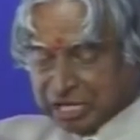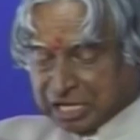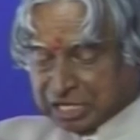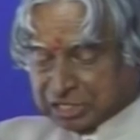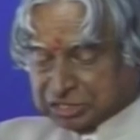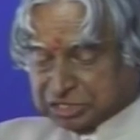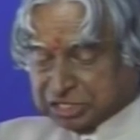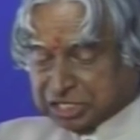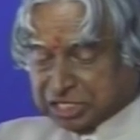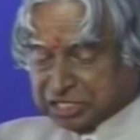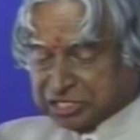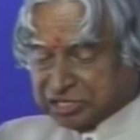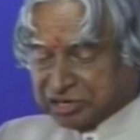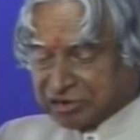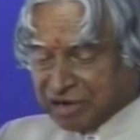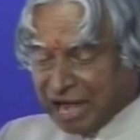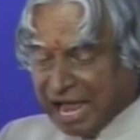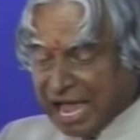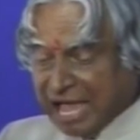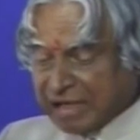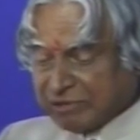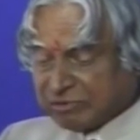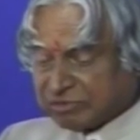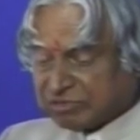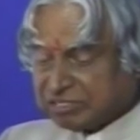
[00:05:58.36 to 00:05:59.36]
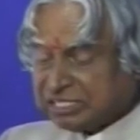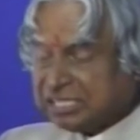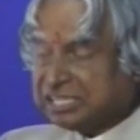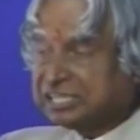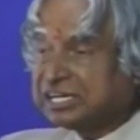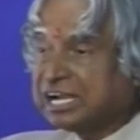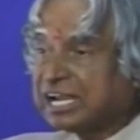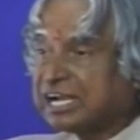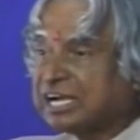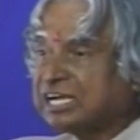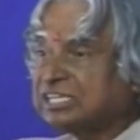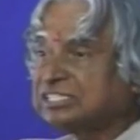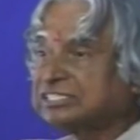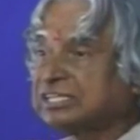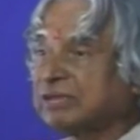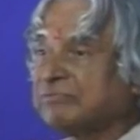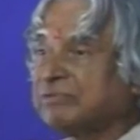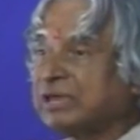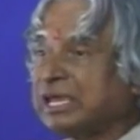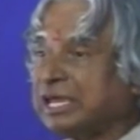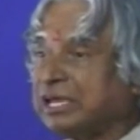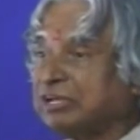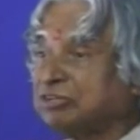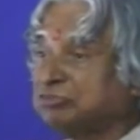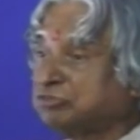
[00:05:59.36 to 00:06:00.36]
She drives ignorance
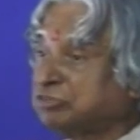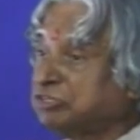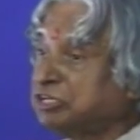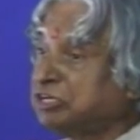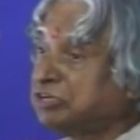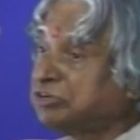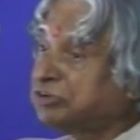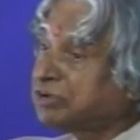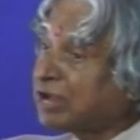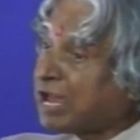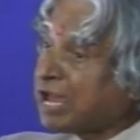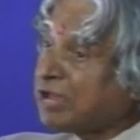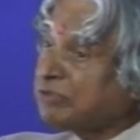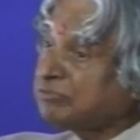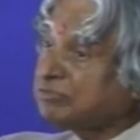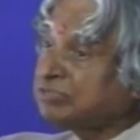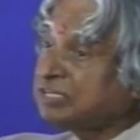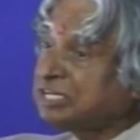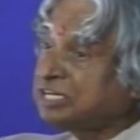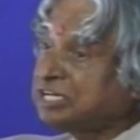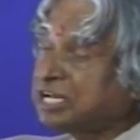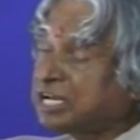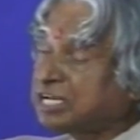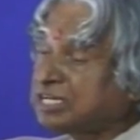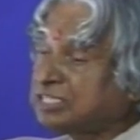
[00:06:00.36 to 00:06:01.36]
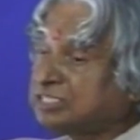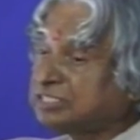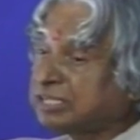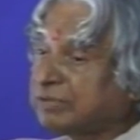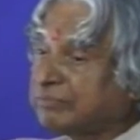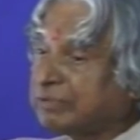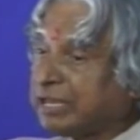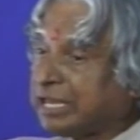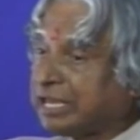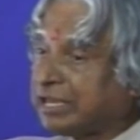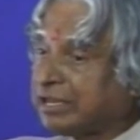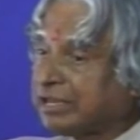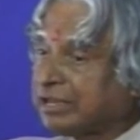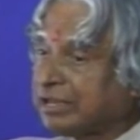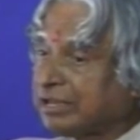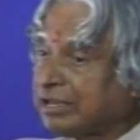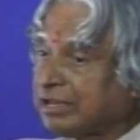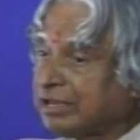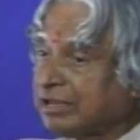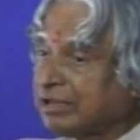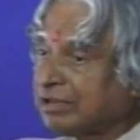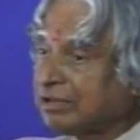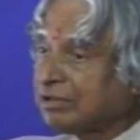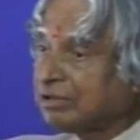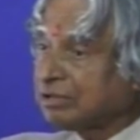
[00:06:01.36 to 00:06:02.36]
away. She drives ignorance away.
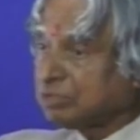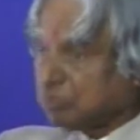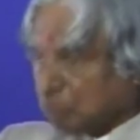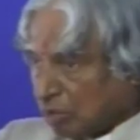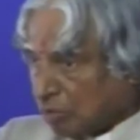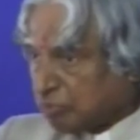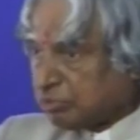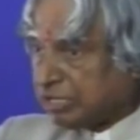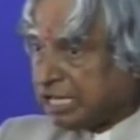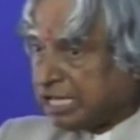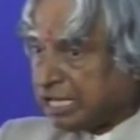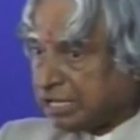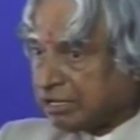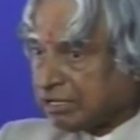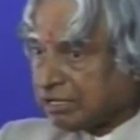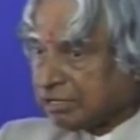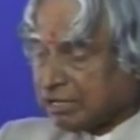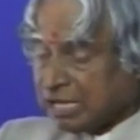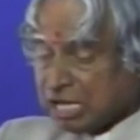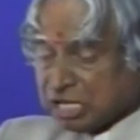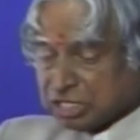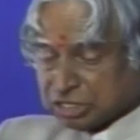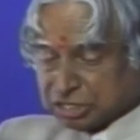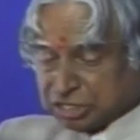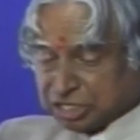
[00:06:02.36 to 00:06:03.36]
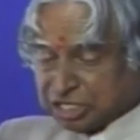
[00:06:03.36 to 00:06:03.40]
You are doing. She